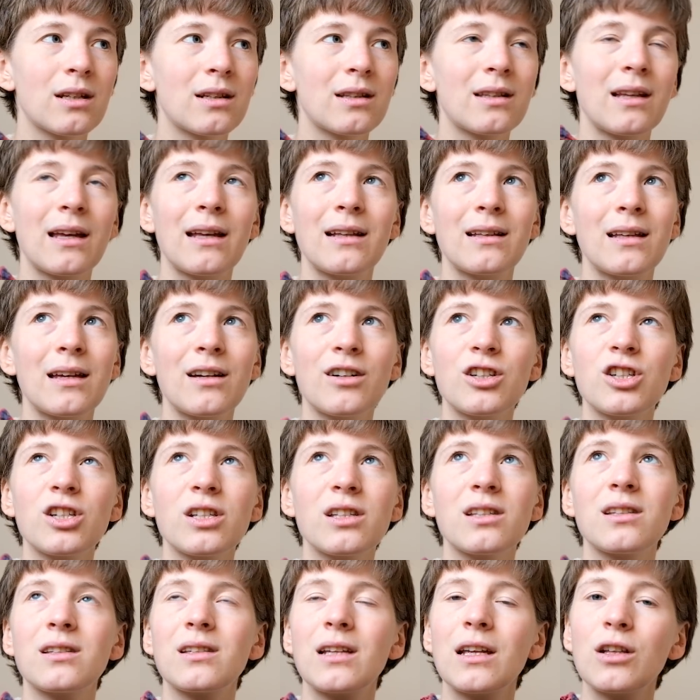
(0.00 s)

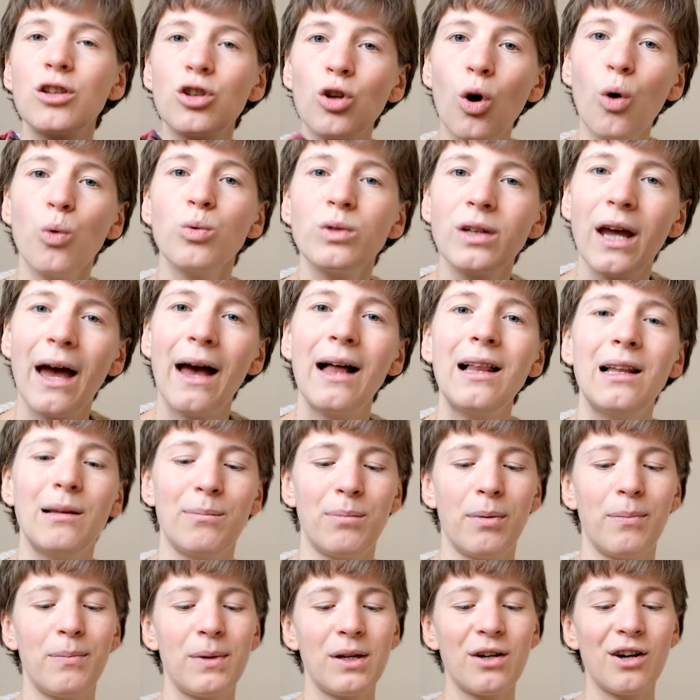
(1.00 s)
they don't
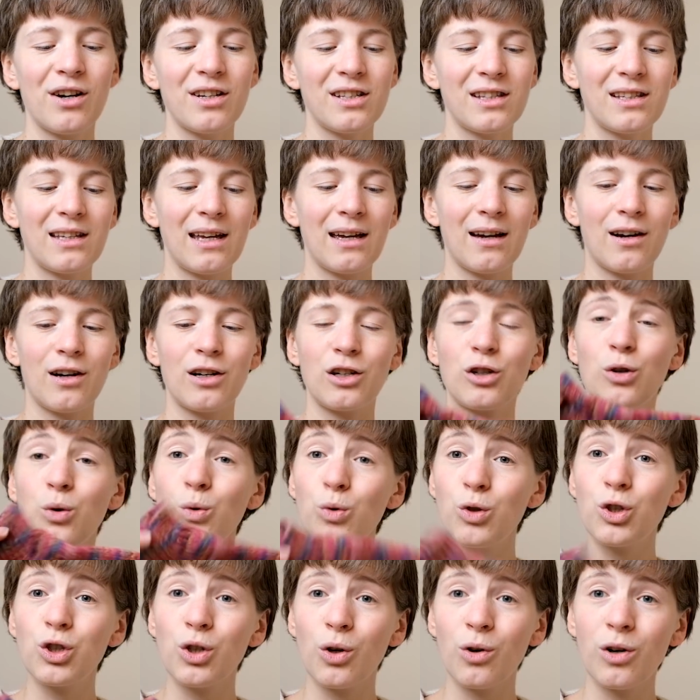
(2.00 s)
help because they are
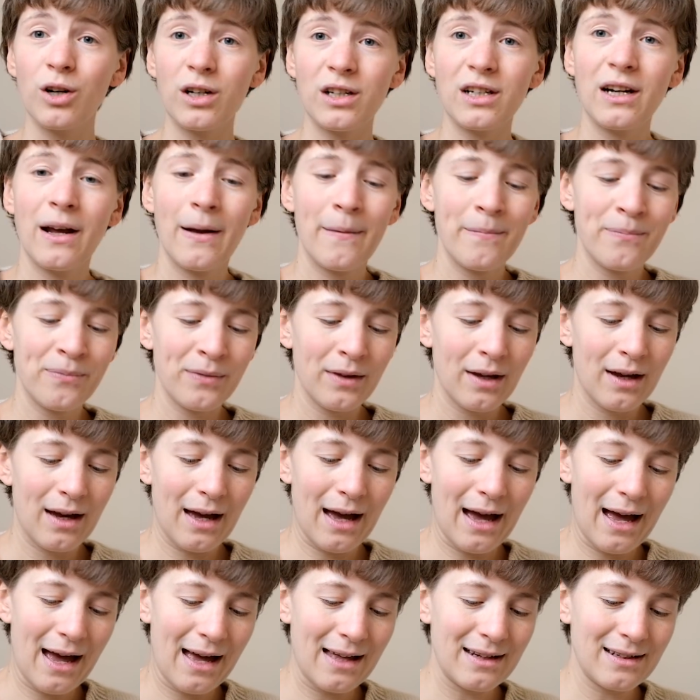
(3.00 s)
too short
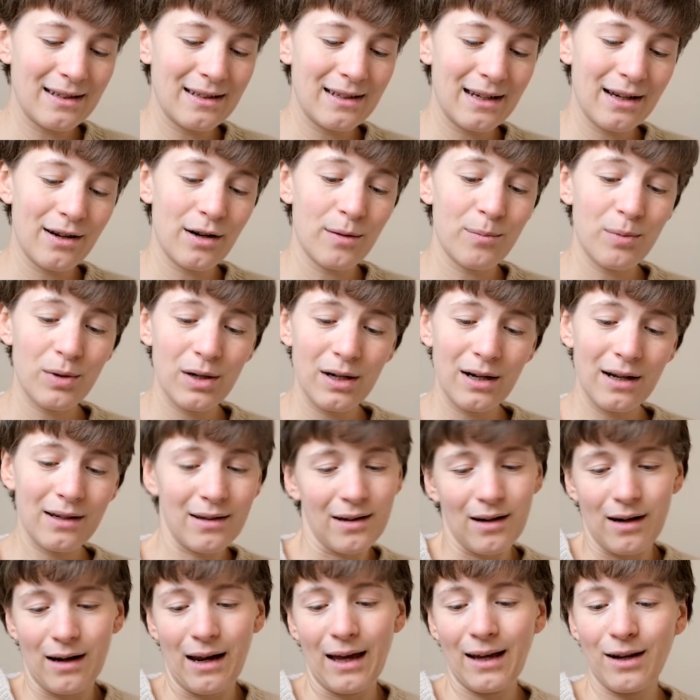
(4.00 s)
and they are
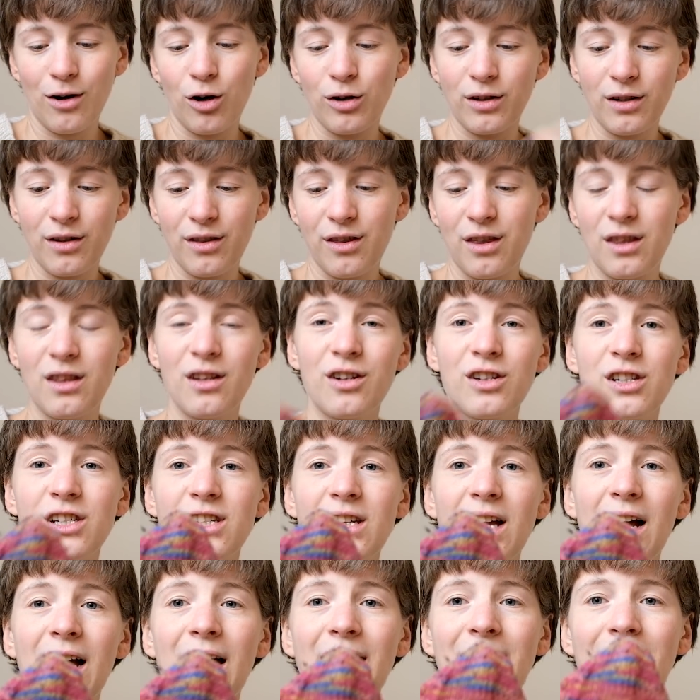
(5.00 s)
like on the thinner
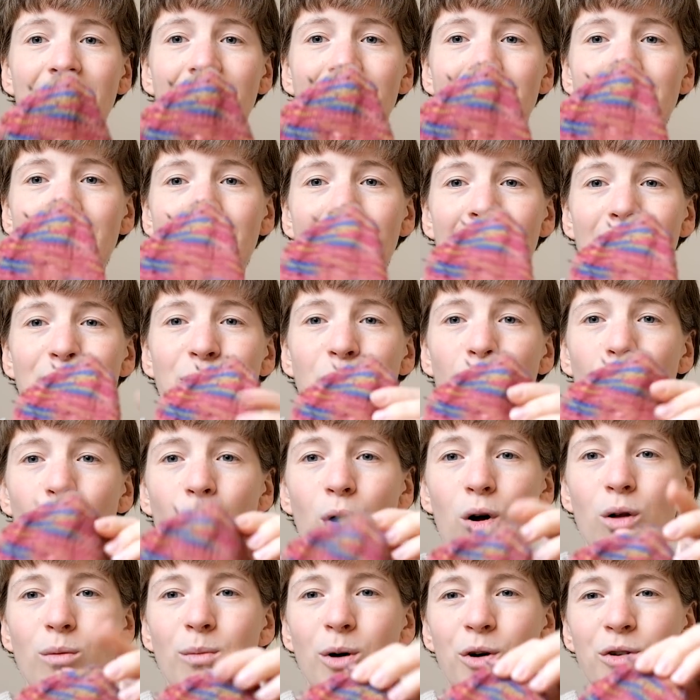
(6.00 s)
side, and they have
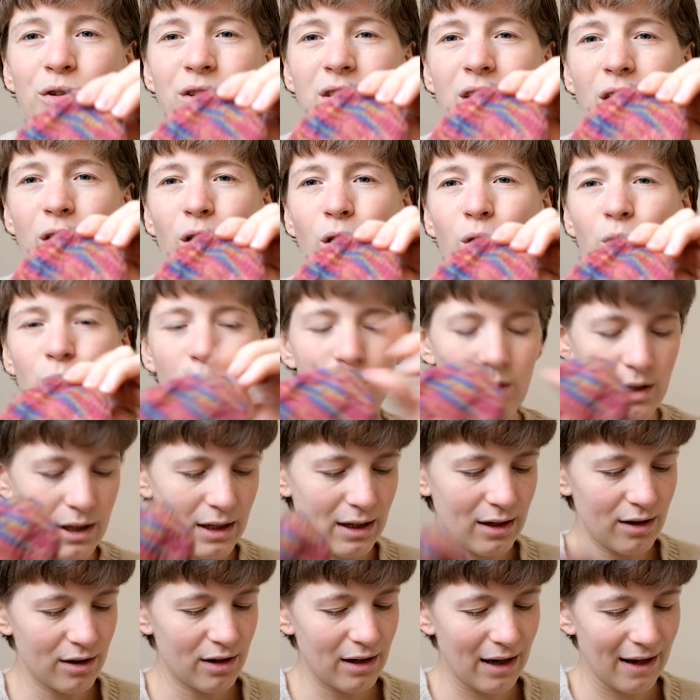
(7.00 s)
almost a hole
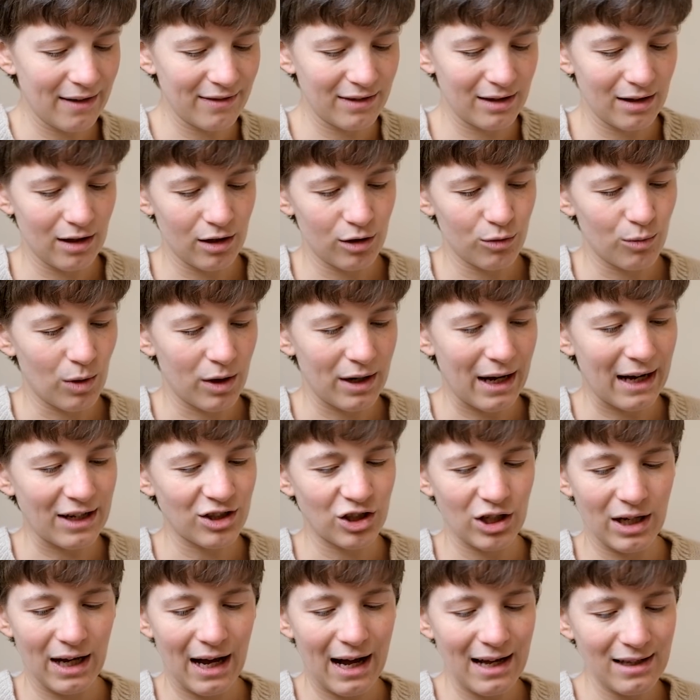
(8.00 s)
here, and the other one
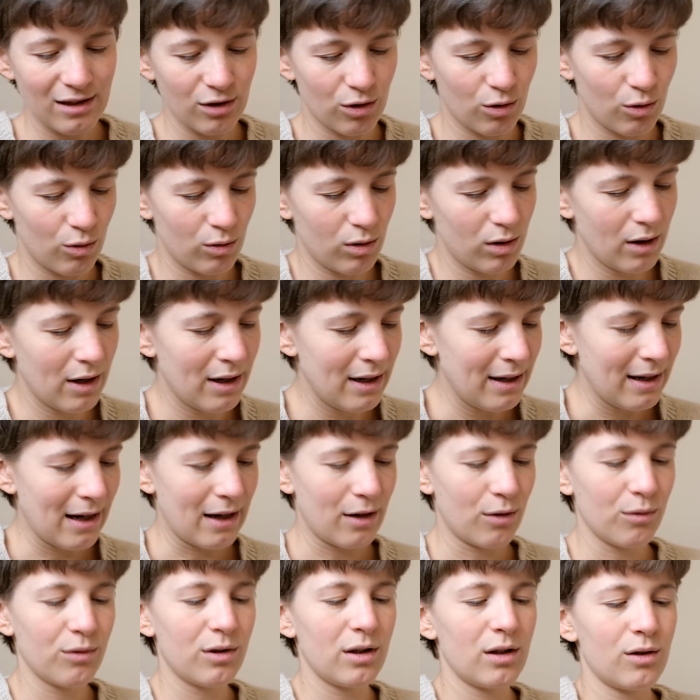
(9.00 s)
actually has a hole. I
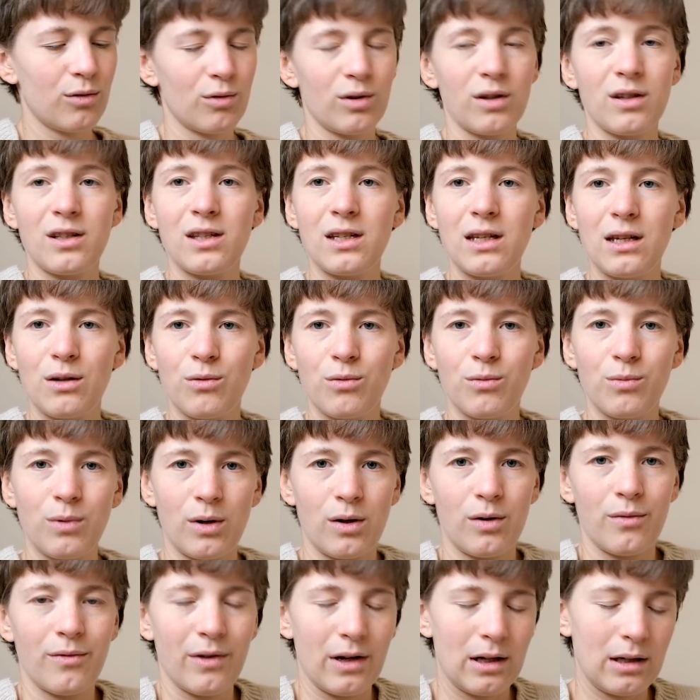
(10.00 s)
don't think you can see it
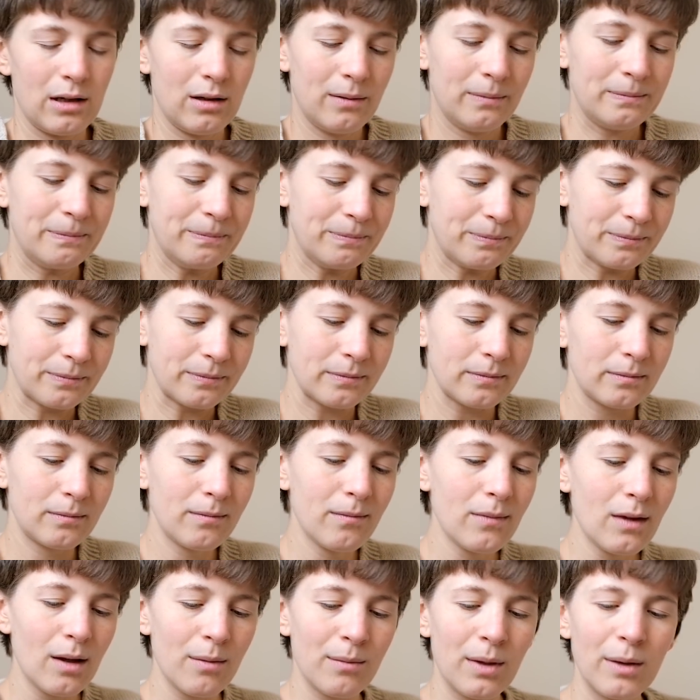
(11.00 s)
very well.
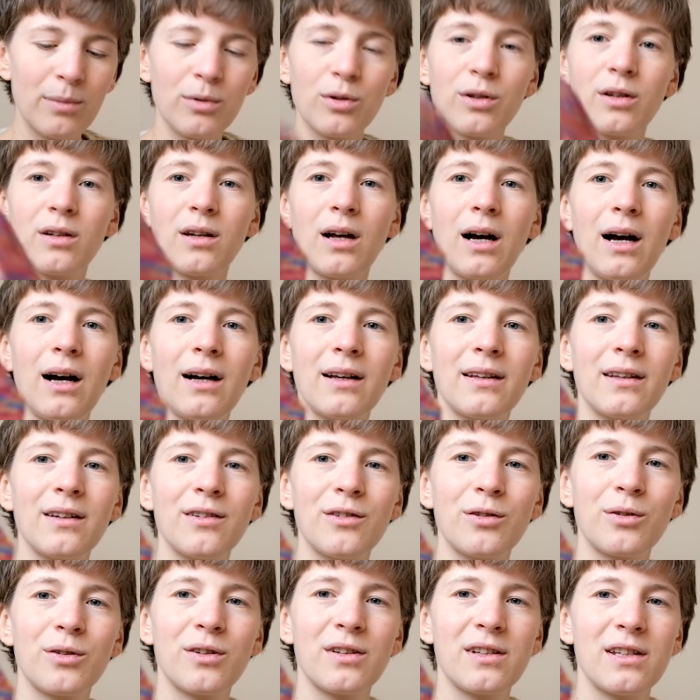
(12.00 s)
Maybe you can, here
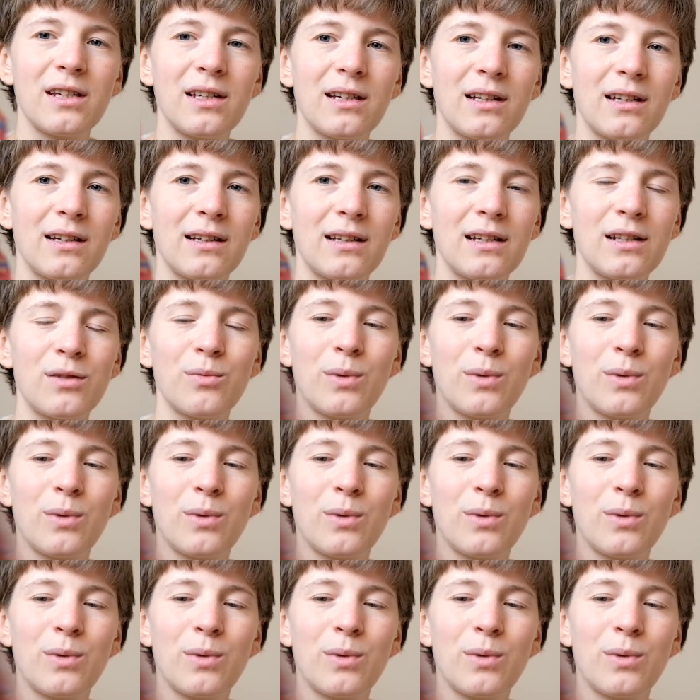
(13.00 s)
you can see it. This